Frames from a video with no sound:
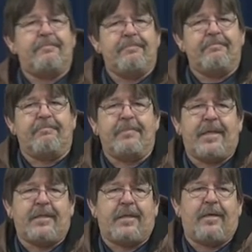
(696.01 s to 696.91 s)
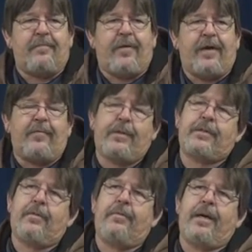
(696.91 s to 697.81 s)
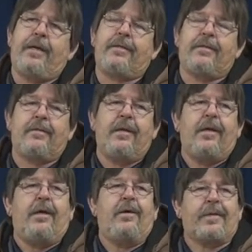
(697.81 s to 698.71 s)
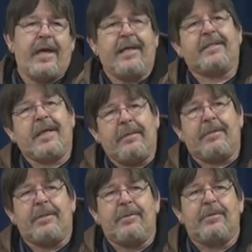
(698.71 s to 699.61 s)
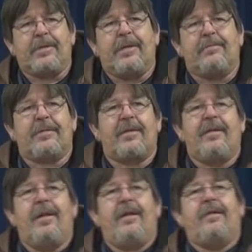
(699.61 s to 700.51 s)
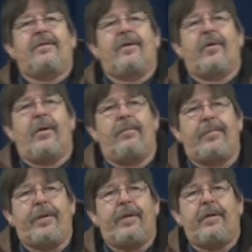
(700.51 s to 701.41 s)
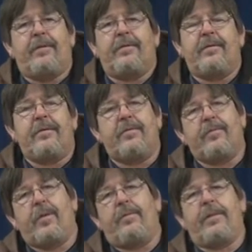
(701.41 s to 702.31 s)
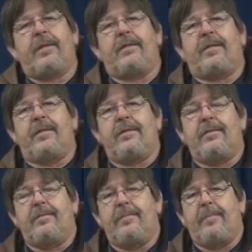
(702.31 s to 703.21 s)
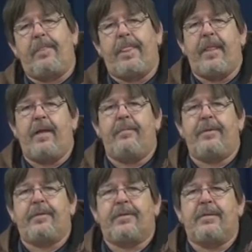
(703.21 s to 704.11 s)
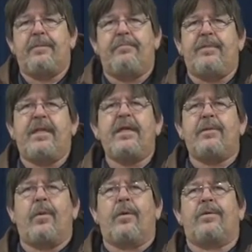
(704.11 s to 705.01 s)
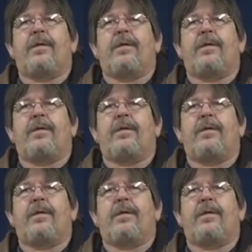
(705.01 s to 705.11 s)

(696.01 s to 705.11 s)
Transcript: hmm, that's odd. Five weeks went by. Okay. Okay, it's time to do something. So I go up there and a woman at the, up there at the D door,